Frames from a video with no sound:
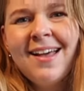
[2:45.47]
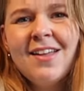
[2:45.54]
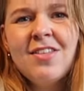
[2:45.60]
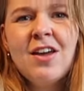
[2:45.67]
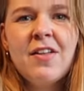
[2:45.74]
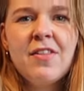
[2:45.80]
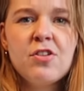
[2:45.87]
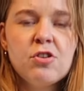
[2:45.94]
and
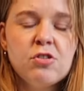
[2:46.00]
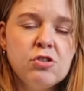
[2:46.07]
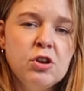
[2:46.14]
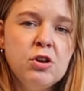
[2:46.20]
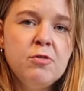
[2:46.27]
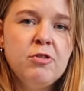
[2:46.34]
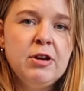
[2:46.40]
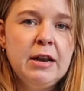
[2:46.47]
yeah they're just
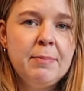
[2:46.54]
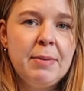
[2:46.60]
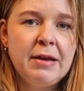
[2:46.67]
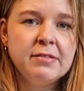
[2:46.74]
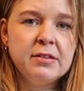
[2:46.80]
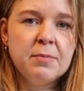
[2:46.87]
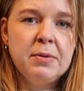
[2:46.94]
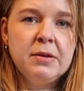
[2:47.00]
two really
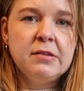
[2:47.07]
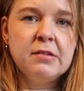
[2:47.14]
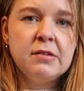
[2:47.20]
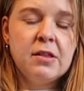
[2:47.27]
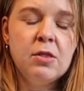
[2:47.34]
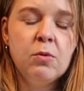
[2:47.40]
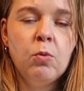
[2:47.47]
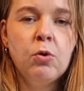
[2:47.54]
basic pieces
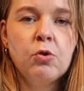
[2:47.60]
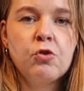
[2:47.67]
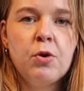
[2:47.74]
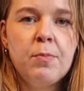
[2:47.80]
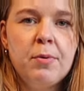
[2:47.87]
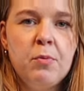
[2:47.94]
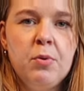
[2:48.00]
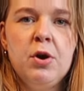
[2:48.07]
in the
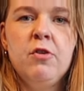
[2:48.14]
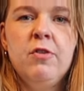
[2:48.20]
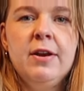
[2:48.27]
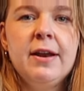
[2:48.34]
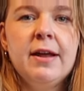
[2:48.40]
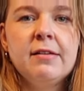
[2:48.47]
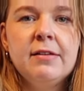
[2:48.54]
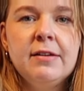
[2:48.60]
wardrobe but work
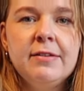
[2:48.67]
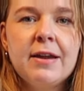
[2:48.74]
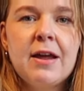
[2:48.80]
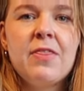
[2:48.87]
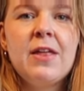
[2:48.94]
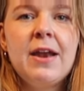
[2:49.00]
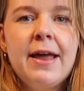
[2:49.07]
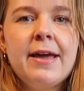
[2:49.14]
really nicely
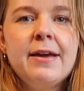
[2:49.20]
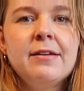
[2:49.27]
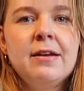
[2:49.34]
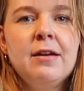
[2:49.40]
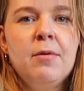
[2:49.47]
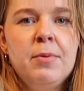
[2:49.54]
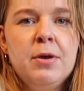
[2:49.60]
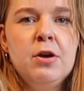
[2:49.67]
together layered
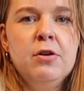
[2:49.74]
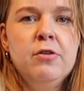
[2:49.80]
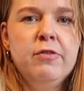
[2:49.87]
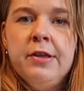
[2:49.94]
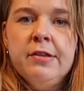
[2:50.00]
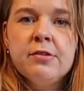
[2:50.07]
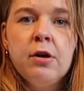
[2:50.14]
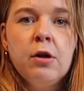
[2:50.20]
and that'll be good for
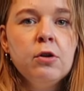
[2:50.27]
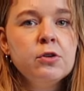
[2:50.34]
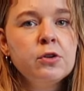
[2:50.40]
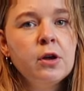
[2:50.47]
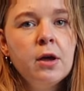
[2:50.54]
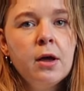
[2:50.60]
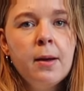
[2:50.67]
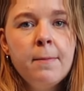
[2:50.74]
these
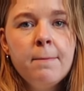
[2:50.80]
colder